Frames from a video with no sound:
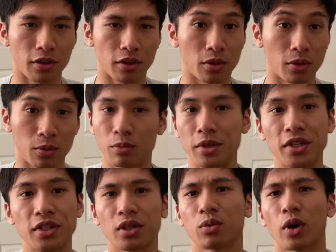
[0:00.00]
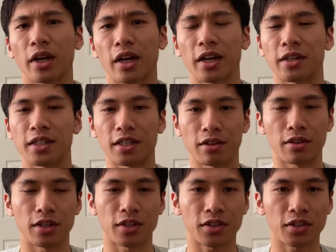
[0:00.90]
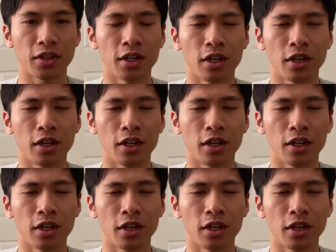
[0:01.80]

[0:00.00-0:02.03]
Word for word: the reason why I did this.